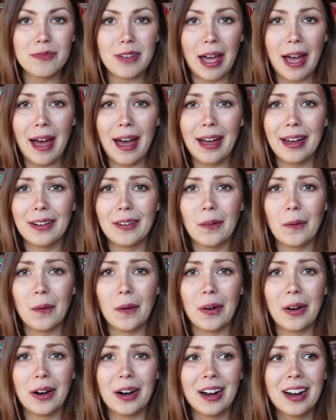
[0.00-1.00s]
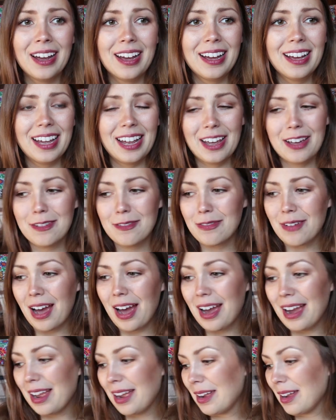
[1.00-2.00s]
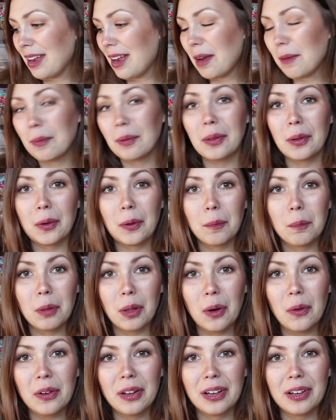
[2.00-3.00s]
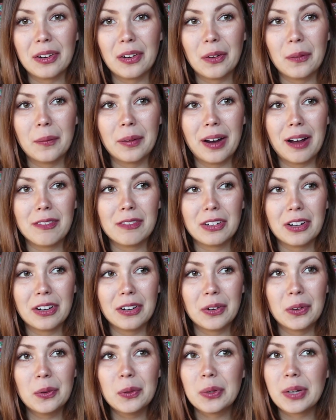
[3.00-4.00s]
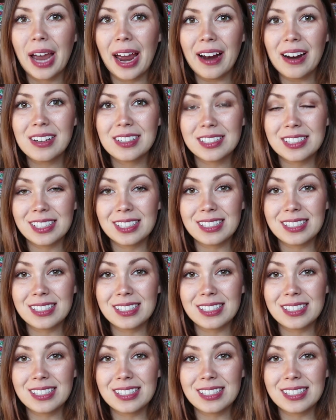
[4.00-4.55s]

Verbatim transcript: fat or if I am a little bloated or whatever, who cares?